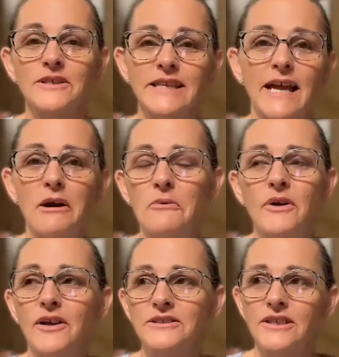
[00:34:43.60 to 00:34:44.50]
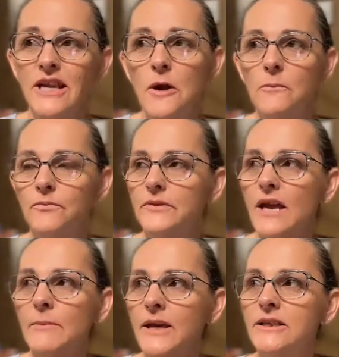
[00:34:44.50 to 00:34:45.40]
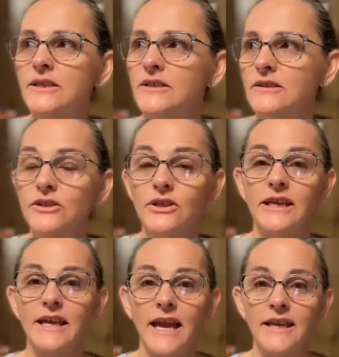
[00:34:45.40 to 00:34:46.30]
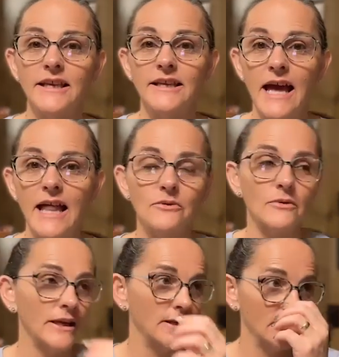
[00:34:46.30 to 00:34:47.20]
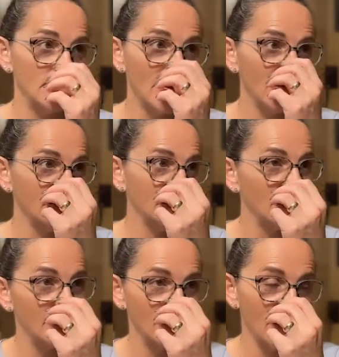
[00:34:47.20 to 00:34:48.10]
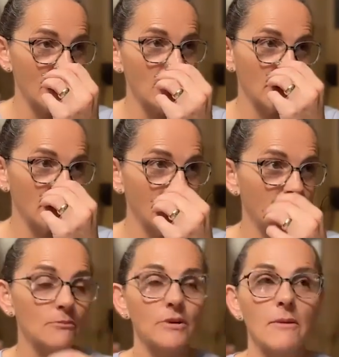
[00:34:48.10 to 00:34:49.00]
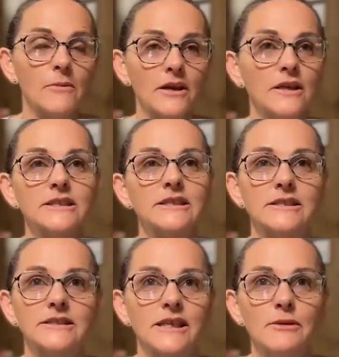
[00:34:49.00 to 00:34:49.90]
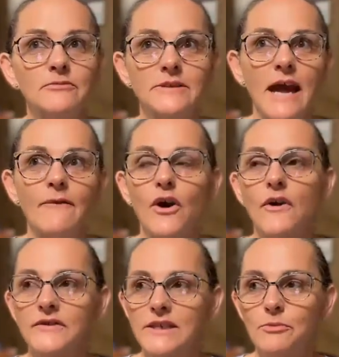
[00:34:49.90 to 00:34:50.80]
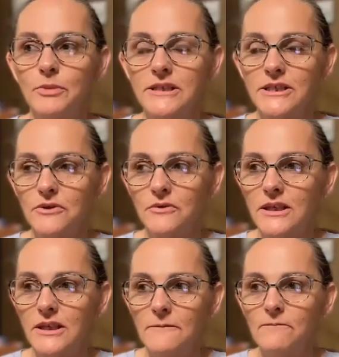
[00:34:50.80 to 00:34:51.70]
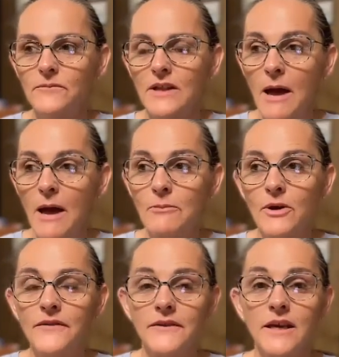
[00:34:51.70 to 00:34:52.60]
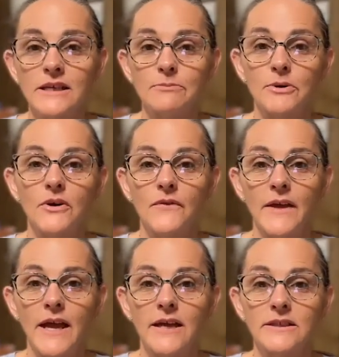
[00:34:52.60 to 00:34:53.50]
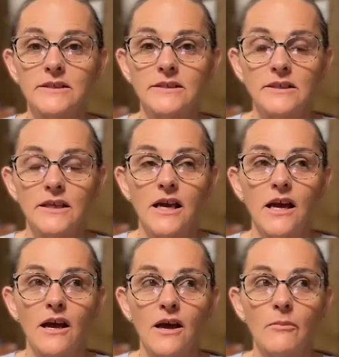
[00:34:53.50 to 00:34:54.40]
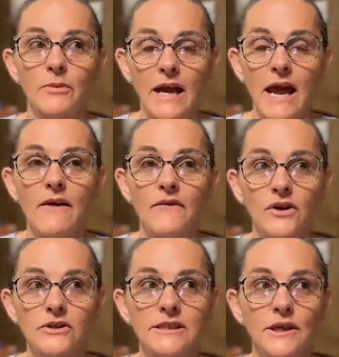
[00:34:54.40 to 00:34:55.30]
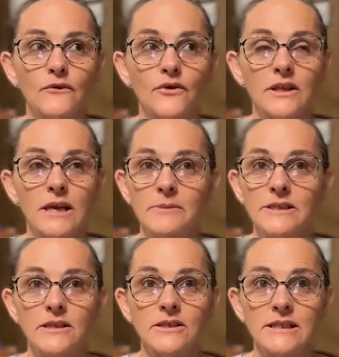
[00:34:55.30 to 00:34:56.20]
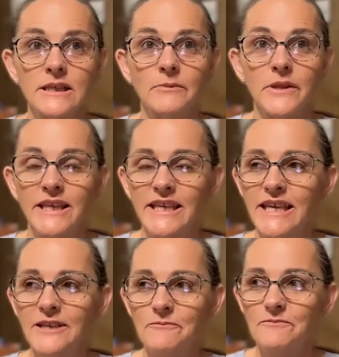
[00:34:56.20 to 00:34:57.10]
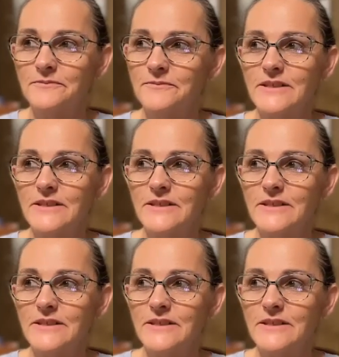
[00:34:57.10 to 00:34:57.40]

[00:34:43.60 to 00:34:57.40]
but we'll say, oh, well, you know, I mean, look at candy and Halloween. Yeah, here I go again, but I'm not going to deep dive off deep into it. I'm not the expert on that, um, but I have heard several, and I'm going to tell you something. Get,